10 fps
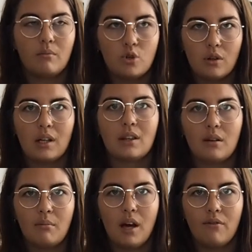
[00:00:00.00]
drink
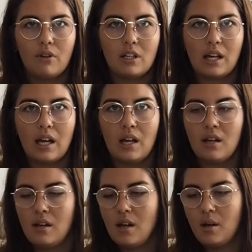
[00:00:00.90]
them every
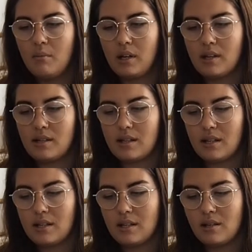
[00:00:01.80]
day, because
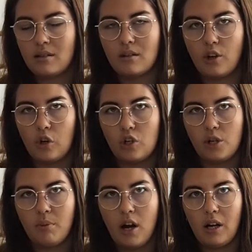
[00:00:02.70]
this is
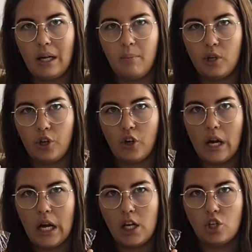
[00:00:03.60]
goji berry
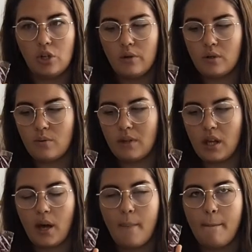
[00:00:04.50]
pureed juice with
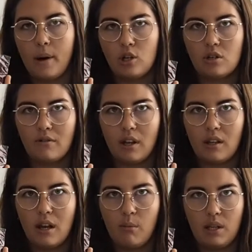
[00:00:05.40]
like a bunch of
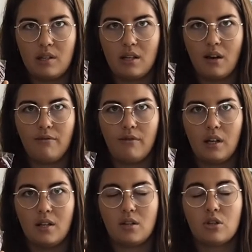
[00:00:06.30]
other yummy stuff,
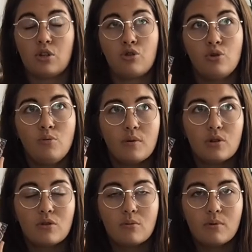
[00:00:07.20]
and it's super,
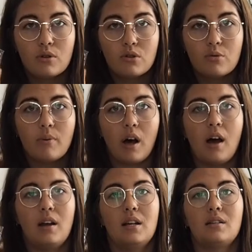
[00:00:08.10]
super, super
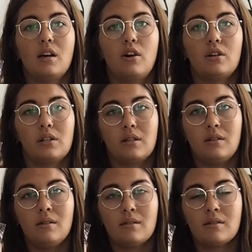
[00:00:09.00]
high in
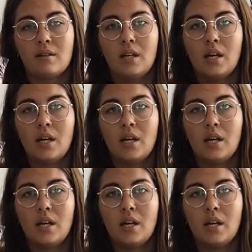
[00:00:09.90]
antioxidants.